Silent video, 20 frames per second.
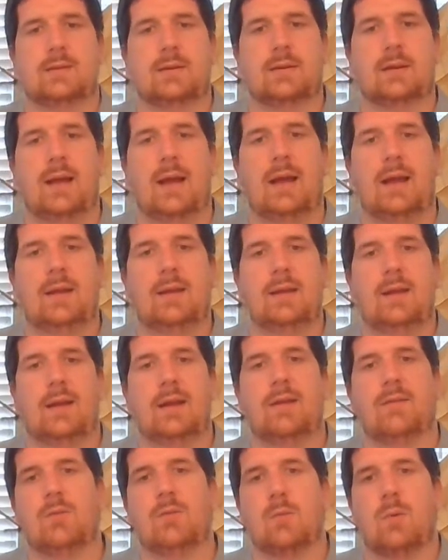Okay, and
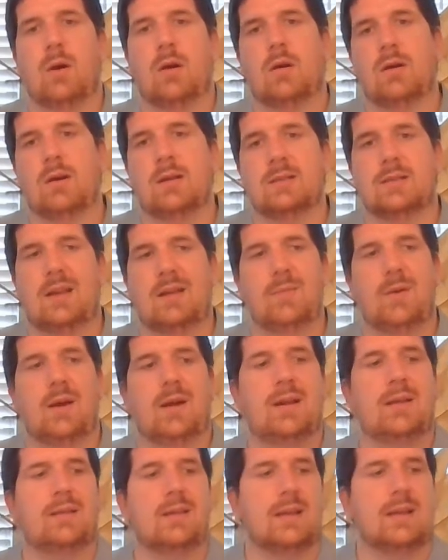if the worker doesn't have
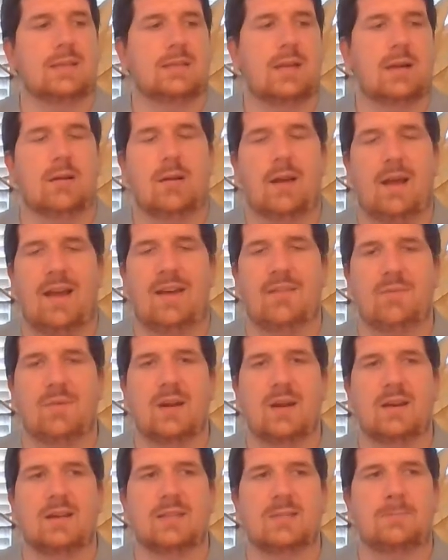money, then he's not going to have money
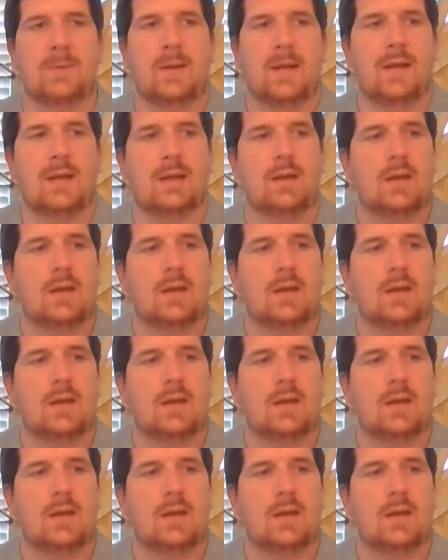to spend